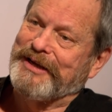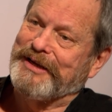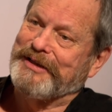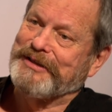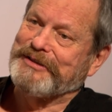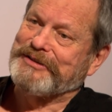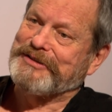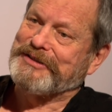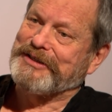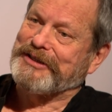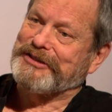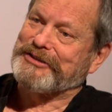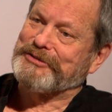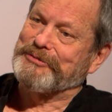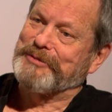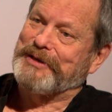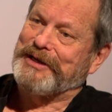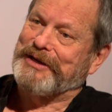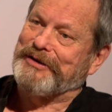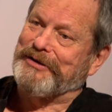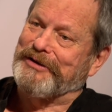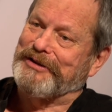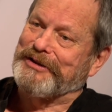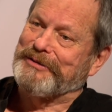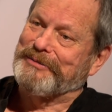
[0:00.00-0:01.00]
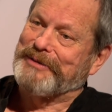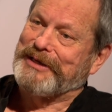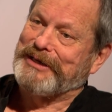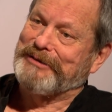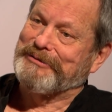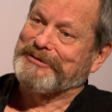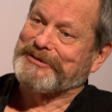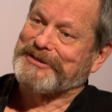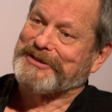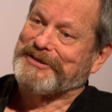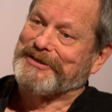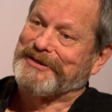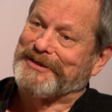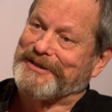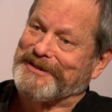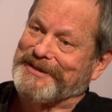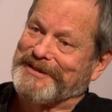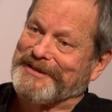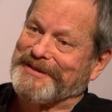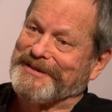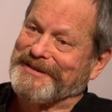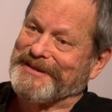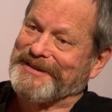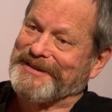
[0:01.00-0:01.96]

in the sixth week, all the money was gone.